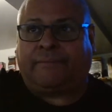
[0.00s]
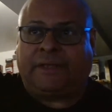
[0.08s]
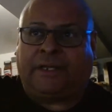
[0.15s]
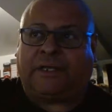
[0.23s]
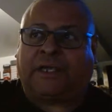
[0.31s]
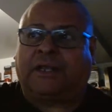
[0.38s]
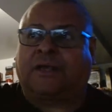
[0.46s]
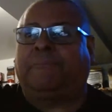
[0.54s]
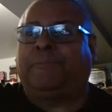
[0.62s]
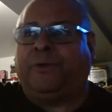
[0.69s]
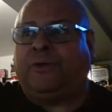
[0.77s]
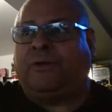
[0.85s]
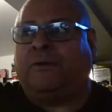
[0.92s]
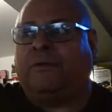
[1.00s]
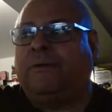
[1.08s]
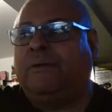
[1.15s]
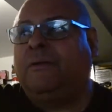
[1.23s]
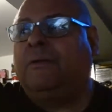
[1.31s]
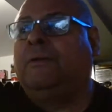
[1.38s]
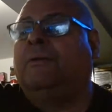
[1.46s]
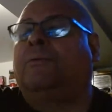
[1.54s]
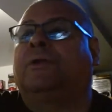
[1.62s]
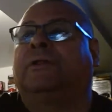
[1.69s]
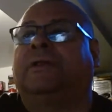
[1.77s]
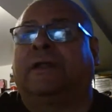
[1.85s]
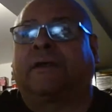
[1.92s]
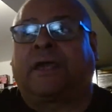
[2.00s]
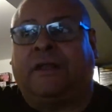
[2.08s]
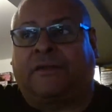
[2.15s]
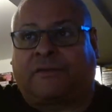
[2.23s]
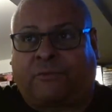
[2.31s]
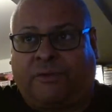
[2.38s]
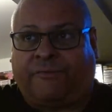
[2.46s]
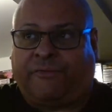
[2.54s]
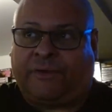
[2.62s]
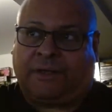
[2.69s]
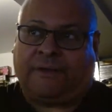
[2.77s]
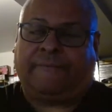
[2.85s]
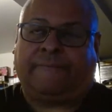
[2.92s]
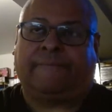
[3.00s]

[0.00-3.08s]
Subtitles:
Dedicated computer with a dedicated screen for that.